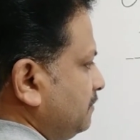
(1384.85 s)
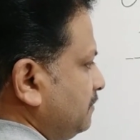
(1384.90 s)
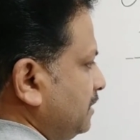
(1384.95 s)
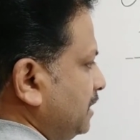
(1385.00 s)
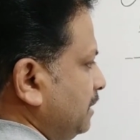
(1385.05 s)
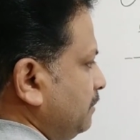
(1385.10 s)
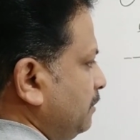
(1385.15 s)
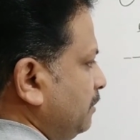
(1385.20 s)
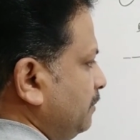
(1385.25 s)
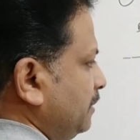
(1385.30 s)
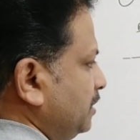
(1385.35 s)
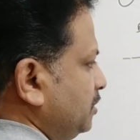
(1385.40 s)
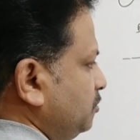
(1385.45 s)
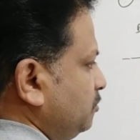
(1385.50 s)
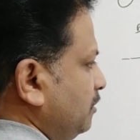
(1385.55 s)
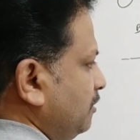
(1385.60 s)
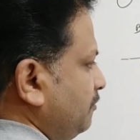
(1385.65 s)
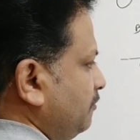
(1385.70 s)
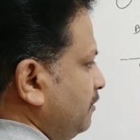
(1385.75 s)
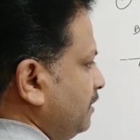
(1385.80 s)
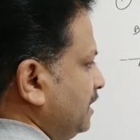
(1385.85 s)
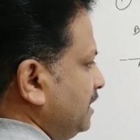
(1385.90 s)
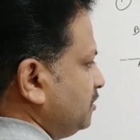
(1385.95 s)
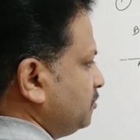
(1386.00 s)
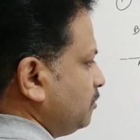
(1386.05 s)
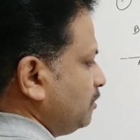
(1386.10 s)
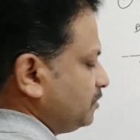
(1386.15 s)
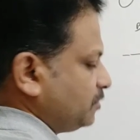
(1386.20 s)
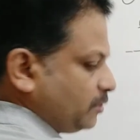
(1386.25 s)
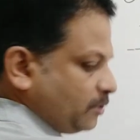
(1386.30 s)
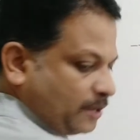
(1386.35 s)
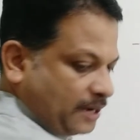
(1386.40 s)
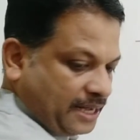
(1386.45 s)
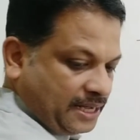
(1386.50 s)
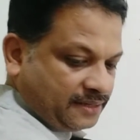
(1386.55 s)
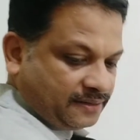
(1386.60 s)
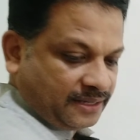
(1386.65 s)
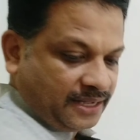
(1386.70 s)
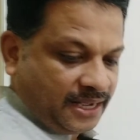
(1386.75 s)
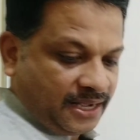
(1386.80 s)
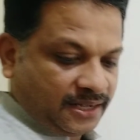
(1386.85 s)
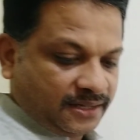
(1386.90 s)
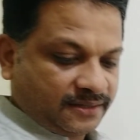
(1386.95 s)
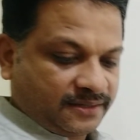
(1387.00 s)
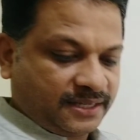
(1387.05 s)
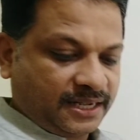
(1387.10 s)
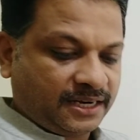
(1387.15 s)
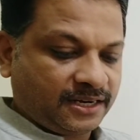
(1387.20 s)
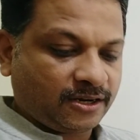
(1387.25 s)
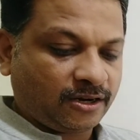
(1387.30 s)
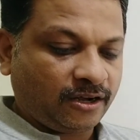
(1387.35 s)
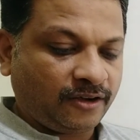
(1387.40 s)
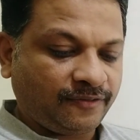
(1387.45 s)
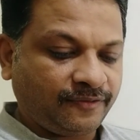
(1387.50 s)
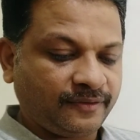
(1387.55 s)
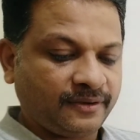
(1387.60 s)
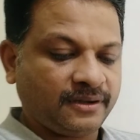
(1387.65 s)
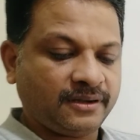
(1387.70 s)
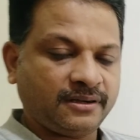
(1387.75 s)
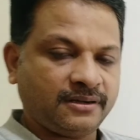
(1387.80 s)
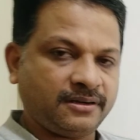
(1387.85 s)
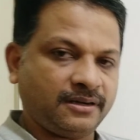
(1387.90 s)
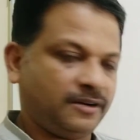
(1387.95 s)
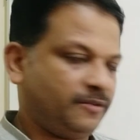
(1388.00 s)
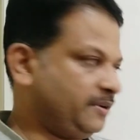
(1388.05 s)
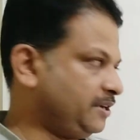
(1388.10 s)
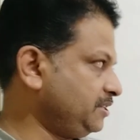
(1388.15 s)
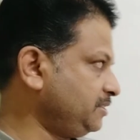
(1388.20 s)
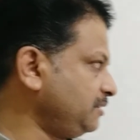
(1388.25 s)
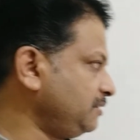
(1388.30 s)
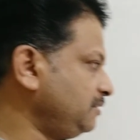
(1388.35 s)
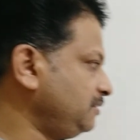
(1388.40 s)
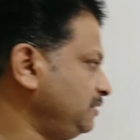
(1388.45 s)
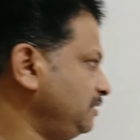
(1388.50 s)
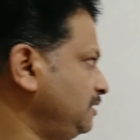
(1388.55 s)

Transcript: Remember 2f1 is also known as center of curvature.